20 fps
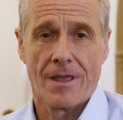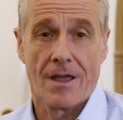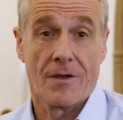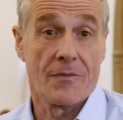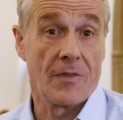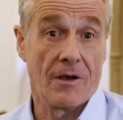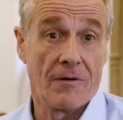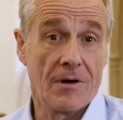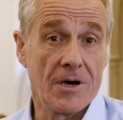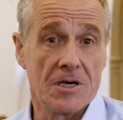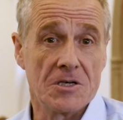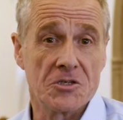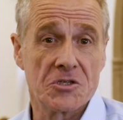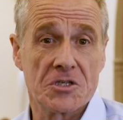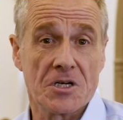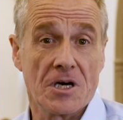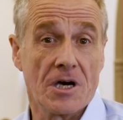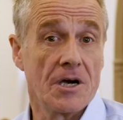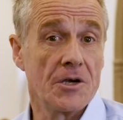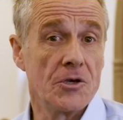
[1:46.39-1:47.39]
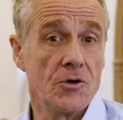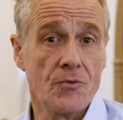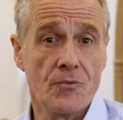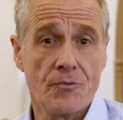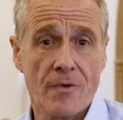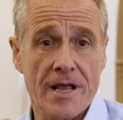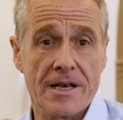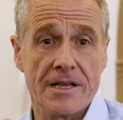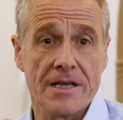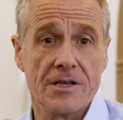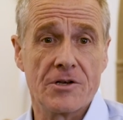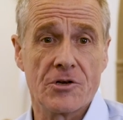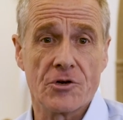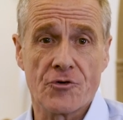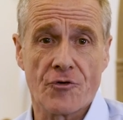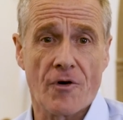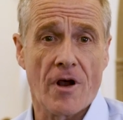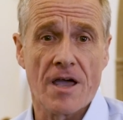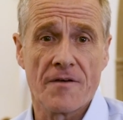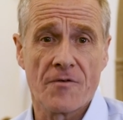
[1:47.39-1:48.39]
They're asked, "Are you ready to
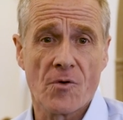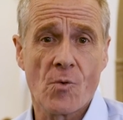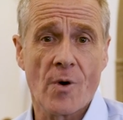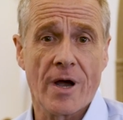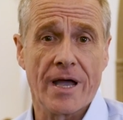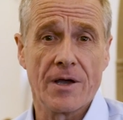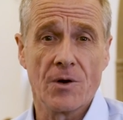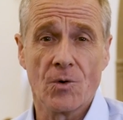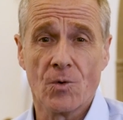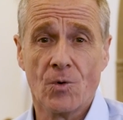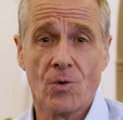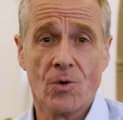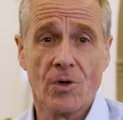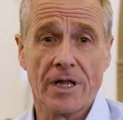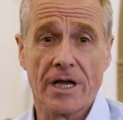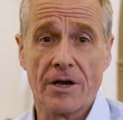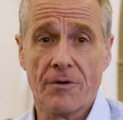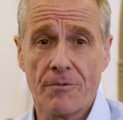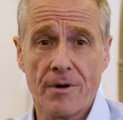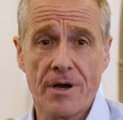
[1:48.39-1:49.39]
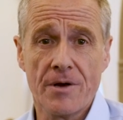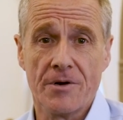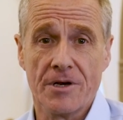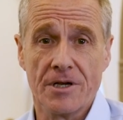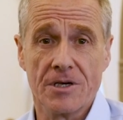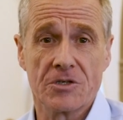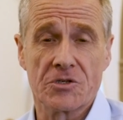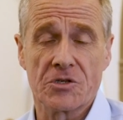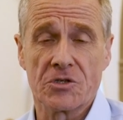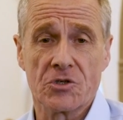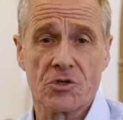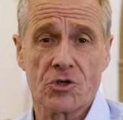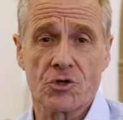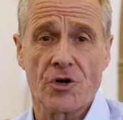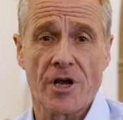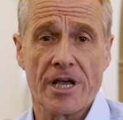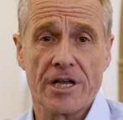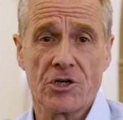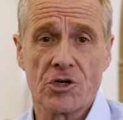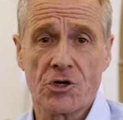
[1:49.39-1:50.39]
drive away all erroneous and
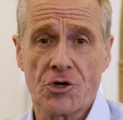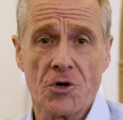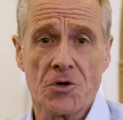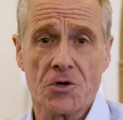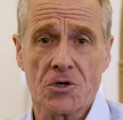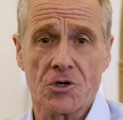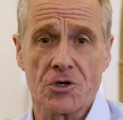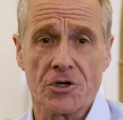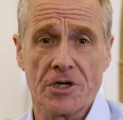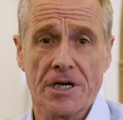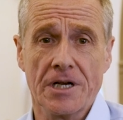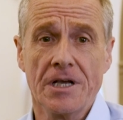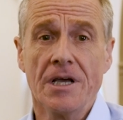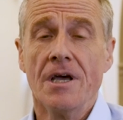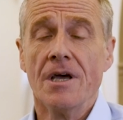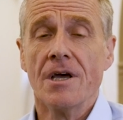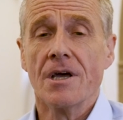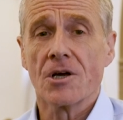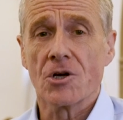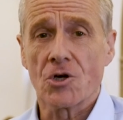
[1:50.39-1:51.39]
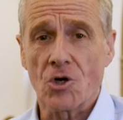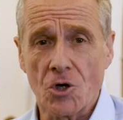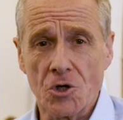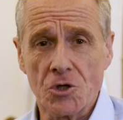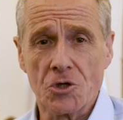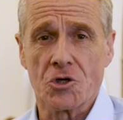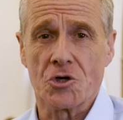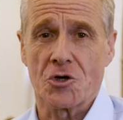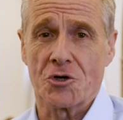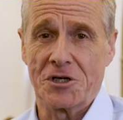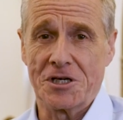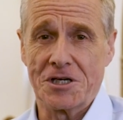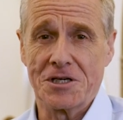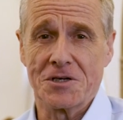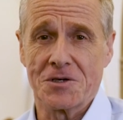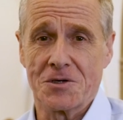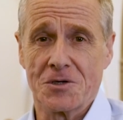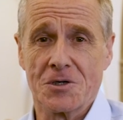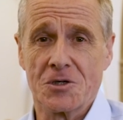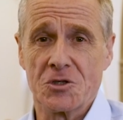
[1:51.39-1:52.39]
strange doctrine contrary to
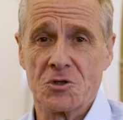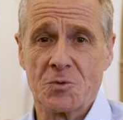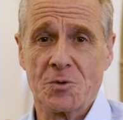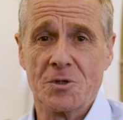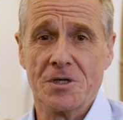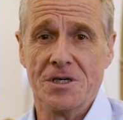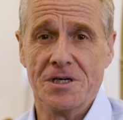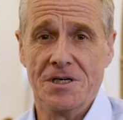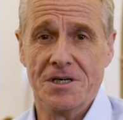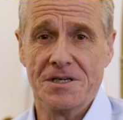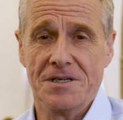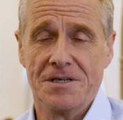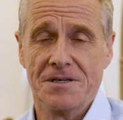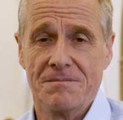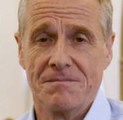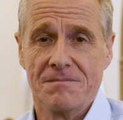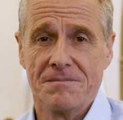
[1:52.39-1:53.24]
God's word?"